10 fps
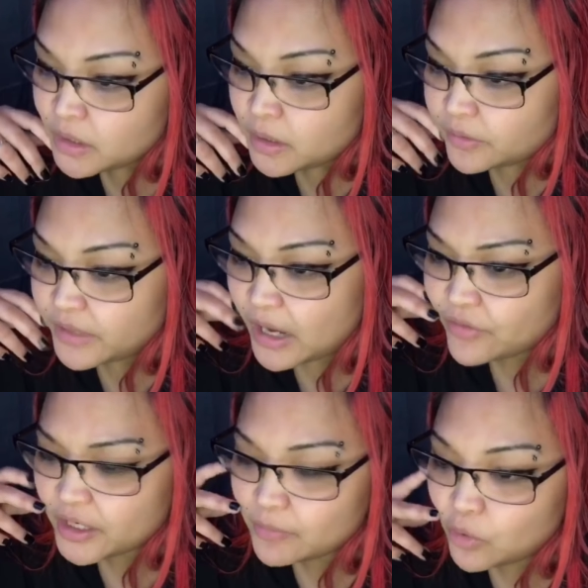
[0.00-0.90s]
Now
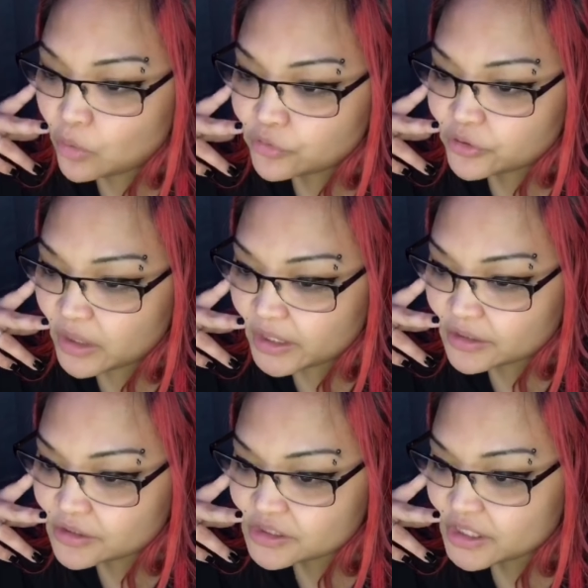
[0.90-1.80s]
that I'm older, I
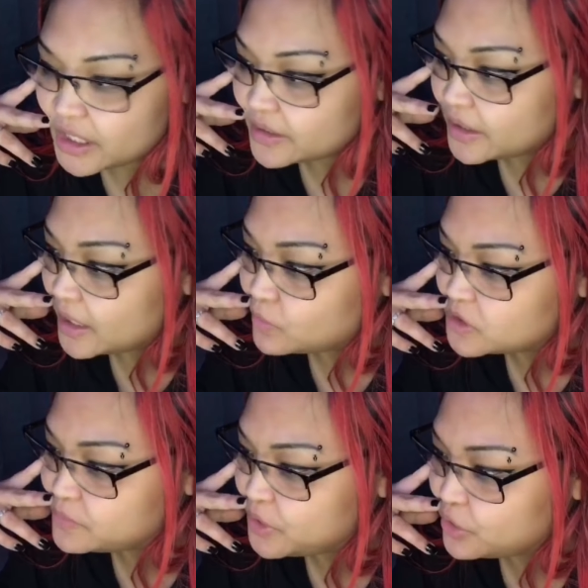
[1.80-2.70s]
understand that I was
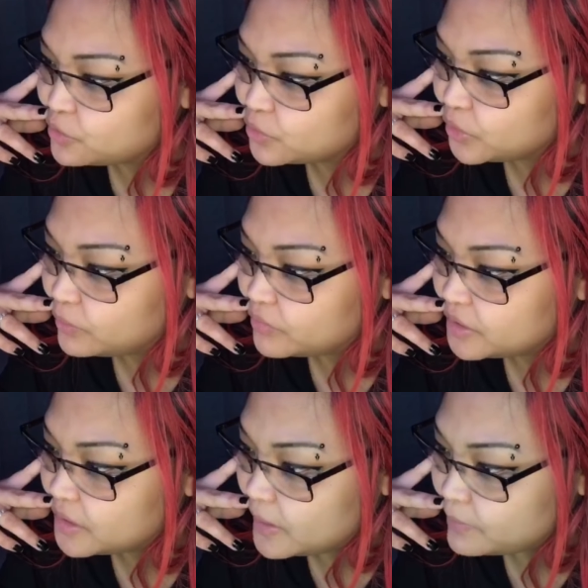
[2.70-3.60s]
being groomed,
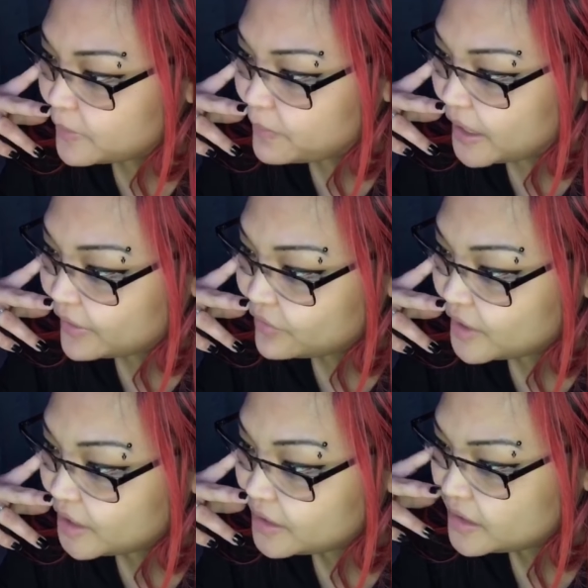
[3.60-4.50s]
but back
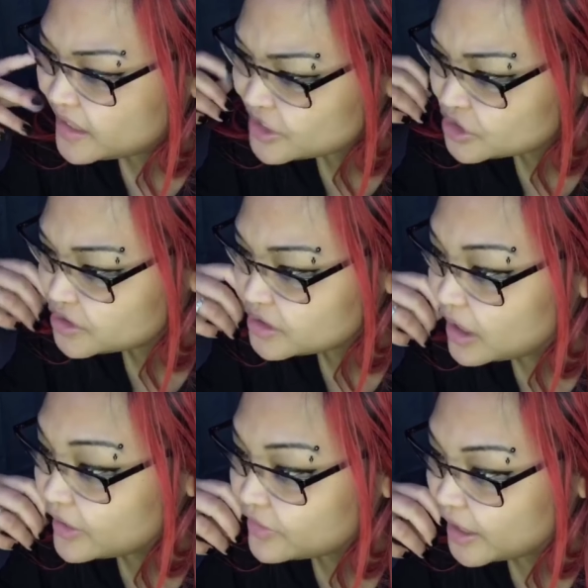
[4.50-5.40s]
then, I just
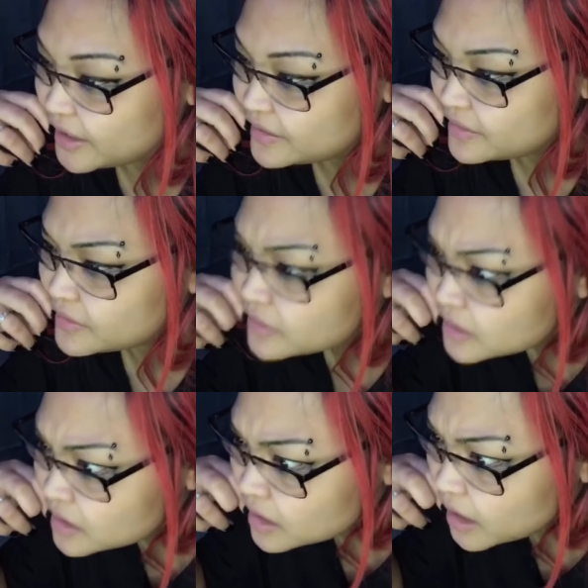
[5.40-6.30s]
thought that
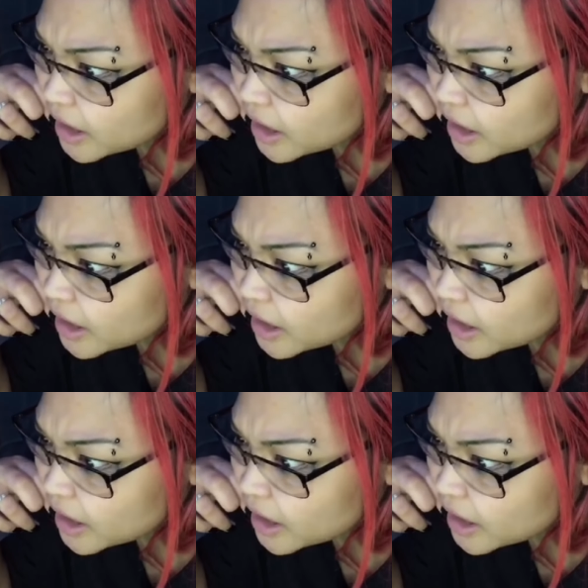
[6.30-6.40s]
I